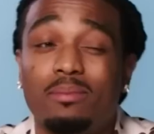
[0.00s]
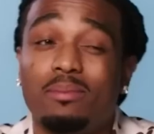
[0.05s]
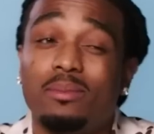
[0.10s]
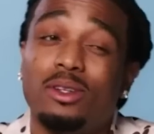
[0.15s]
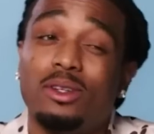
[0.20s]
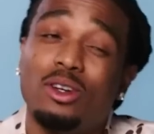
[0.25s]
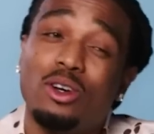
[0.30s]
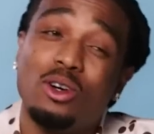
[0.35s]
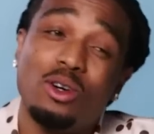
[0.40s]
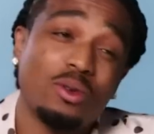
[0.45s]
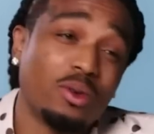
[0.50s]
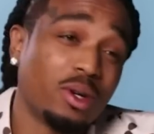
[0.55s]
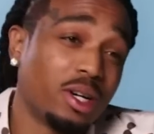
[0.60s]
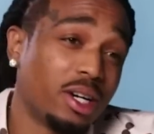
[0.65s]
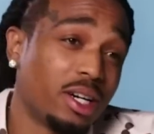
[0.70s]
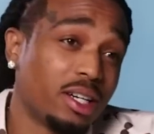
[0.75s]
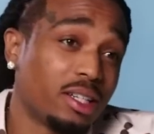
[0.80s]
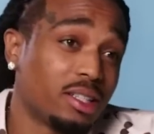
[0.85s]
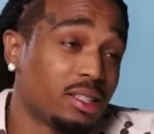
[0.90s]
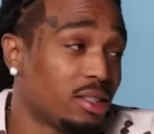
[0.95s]
I'm
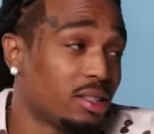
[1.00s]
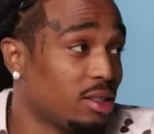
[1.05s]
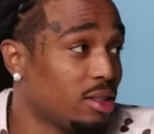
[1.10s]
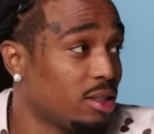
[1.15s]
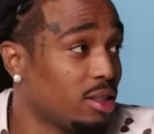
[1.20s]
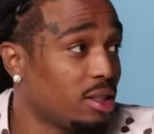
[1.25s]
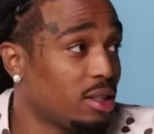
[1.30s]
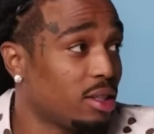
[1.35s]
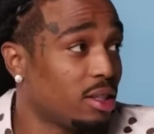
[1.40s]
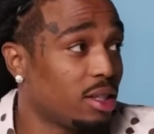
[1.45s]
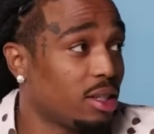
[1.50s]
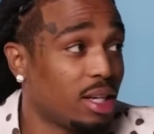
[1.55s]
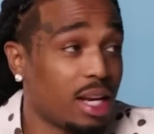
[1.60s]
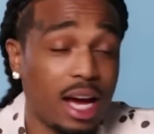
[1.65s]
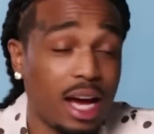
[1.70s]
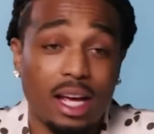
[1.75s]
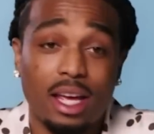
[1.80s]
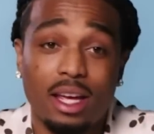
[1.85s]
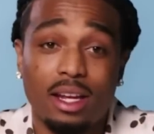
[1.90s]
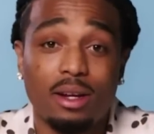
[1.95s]
nowhere
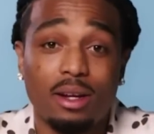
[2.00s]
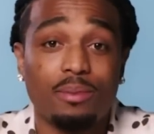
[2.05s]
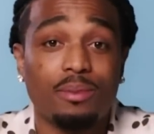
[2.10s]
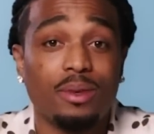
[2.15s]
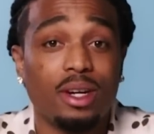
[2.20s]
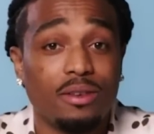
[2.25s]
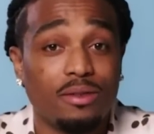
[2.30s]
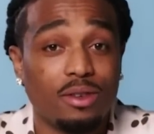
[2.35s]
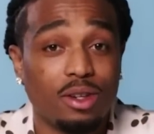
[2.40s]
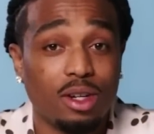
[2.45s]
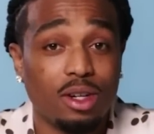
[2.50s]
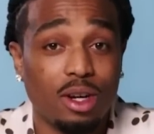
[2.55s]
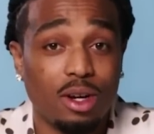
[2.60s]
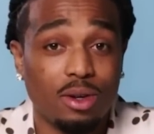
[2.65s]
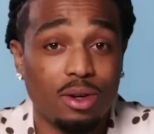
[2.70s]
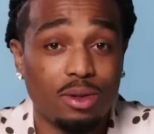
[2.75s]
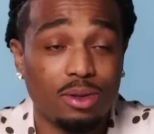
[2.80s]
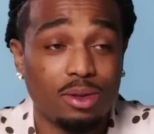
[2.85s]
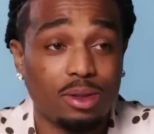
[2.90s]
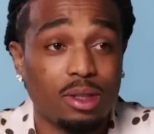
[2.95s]
lacking, I'm never
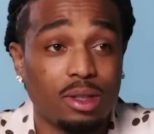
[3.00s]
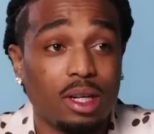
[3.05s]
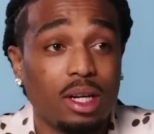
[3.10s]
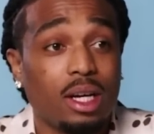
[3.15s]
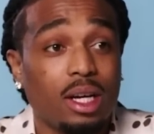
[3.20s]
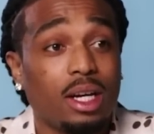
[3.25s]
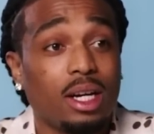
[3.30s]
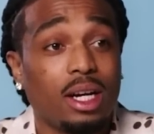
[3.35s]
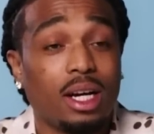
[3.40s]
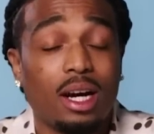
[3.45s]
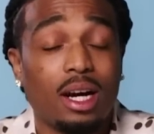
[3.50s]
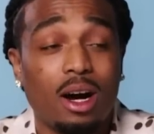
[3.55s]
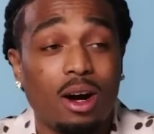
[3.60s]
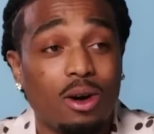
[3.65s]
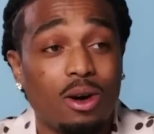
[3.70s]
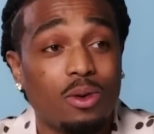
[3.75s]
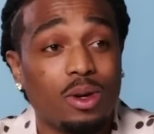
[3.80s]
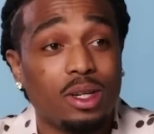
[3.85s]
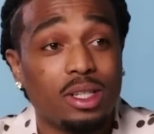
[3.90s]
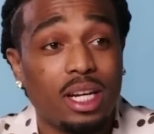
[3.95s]
alone, and I
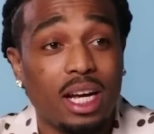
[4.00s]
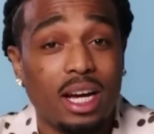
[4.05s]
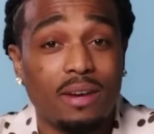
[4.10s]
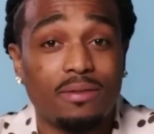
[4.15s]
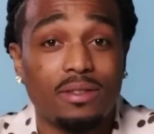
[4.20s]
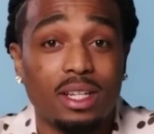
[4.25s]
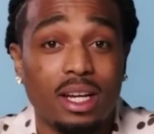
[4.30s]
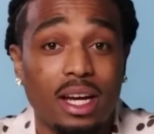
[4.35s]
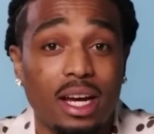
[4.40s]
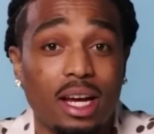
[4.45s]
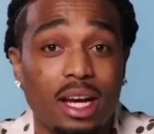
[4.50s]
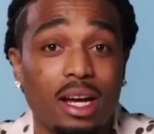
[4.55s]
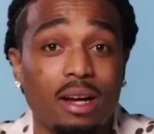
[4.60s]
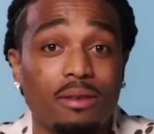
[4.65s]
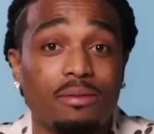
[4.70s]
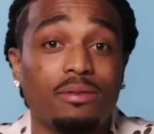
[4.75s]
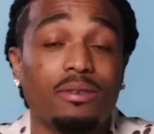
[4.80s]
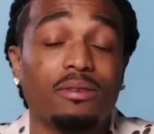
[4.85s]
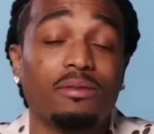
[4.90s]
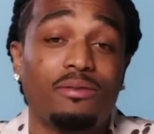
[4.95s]
always have to
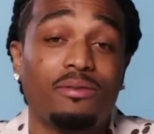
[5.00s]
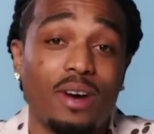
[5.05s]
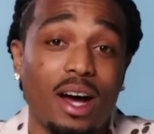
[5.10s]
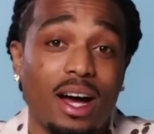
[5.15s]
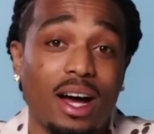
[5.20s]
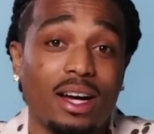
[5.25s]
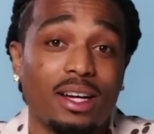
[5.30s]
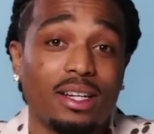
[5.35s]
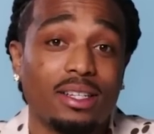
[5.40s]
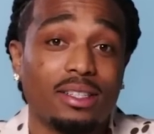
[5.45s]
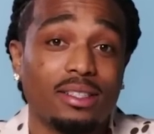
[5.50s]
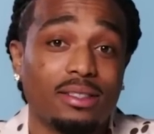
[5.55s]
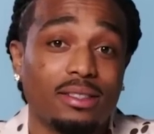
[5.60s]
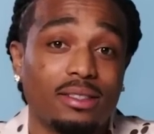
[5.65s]
have five.